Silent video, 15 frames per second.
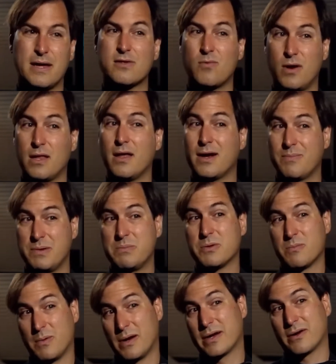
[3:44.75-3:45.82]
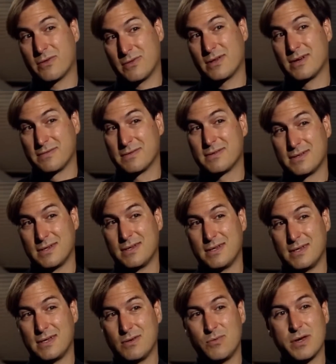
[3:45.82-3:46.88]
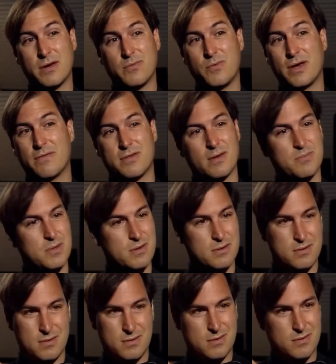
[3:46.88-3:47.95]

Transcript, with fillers: That's why a lot of people are buying our stuff we, we have something